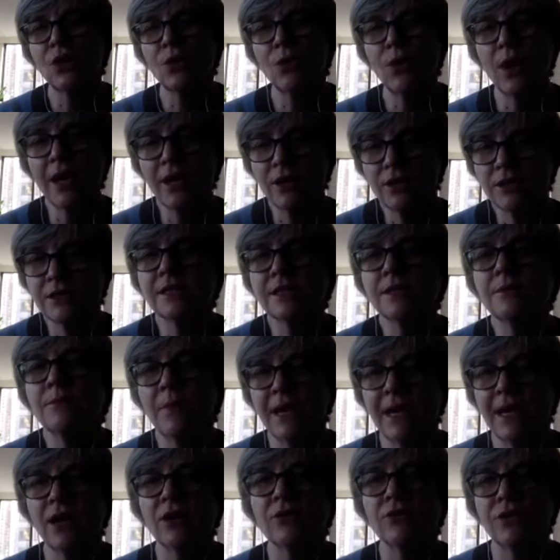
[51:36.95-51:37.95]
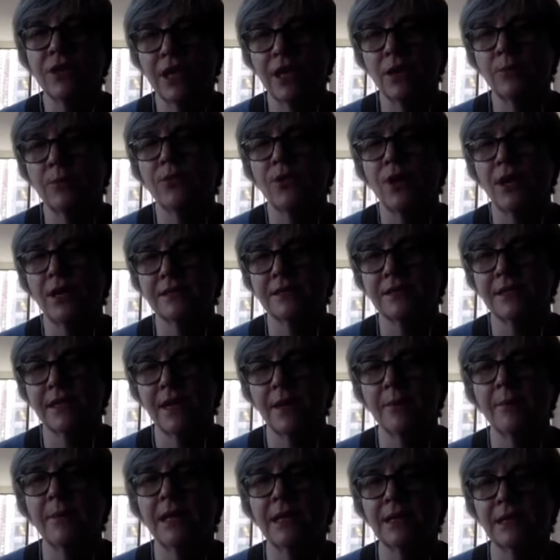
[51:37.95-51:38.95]
So I did my healthcare
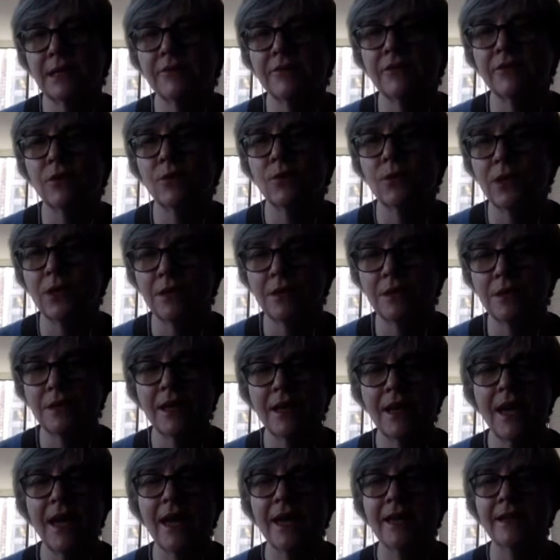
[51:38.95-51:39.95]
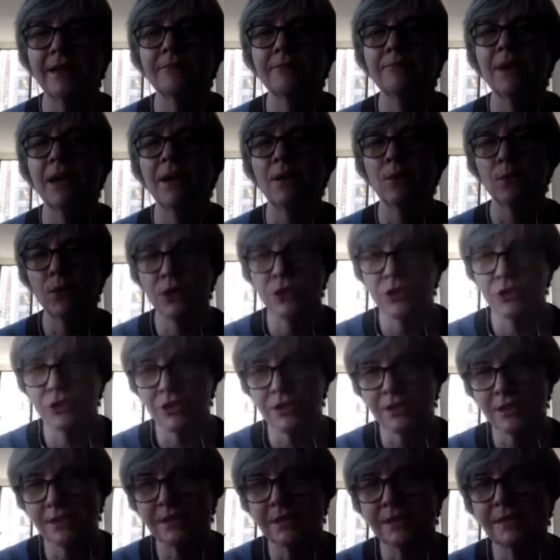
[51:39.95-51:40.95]
proxy and my living will and my
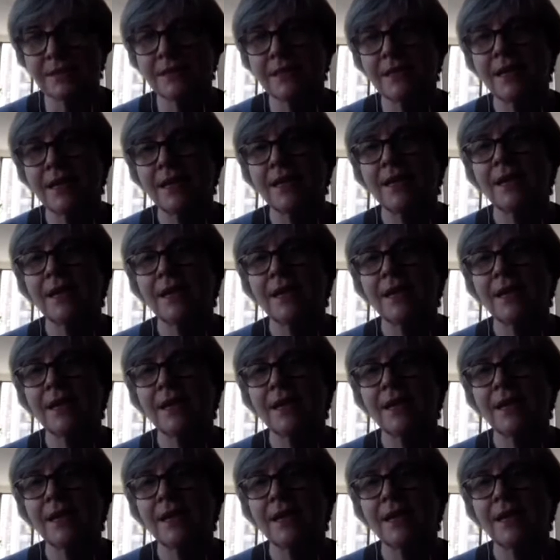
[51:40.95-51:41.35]
wishes